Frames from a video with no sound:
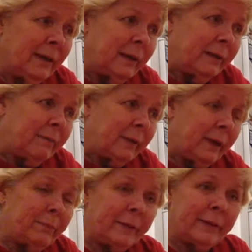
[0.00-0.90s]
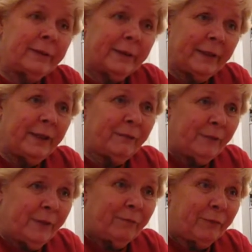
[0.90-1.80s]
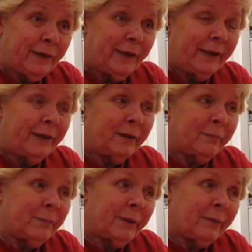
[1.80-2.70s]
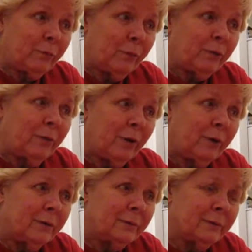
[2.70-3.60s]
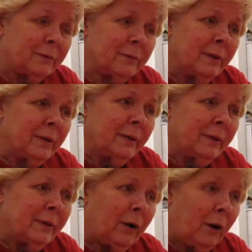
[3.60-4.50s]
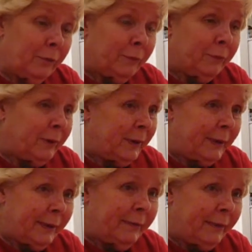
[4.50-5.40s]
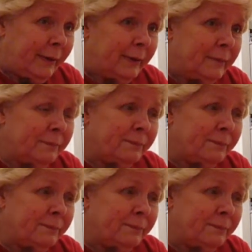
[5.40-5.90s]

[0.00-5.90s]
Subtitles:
And I've not been successful every day at it, but I've worked hard, harder than I did then.